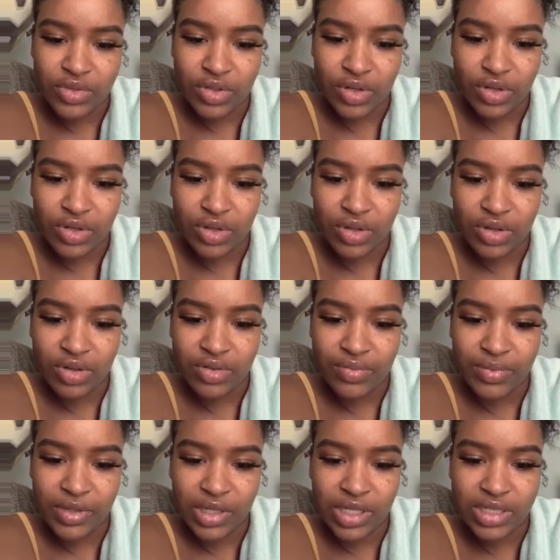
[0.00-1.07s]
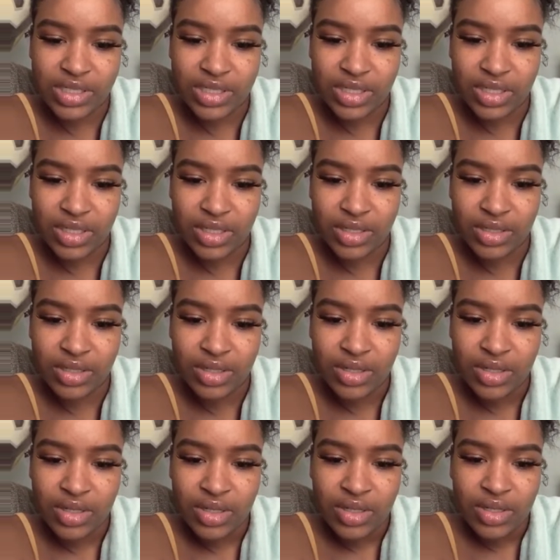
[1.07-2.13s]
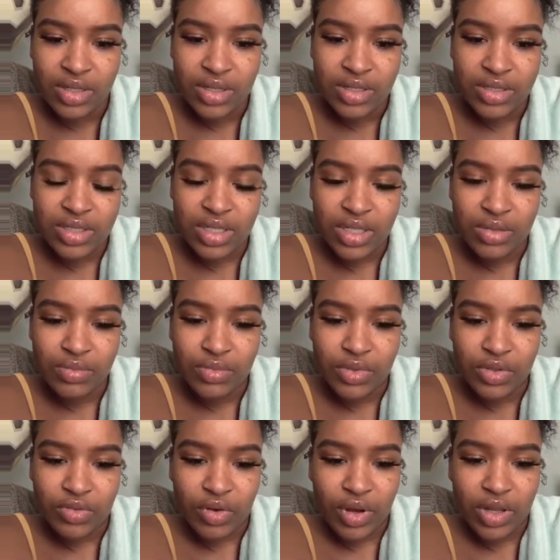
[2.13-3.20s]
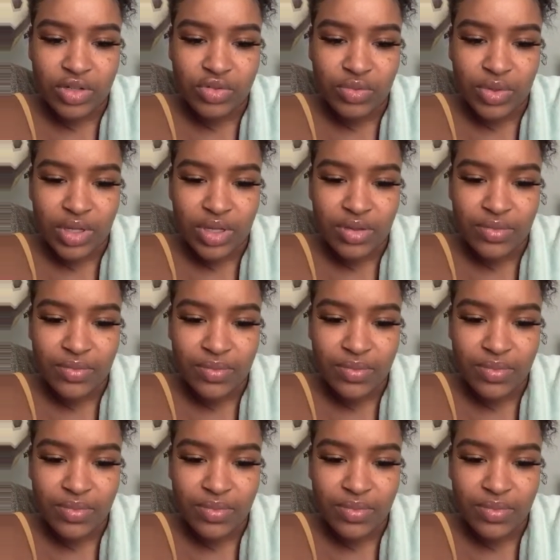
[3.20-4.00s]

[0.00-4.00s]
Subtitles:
starting off, but less than 10 would graduate.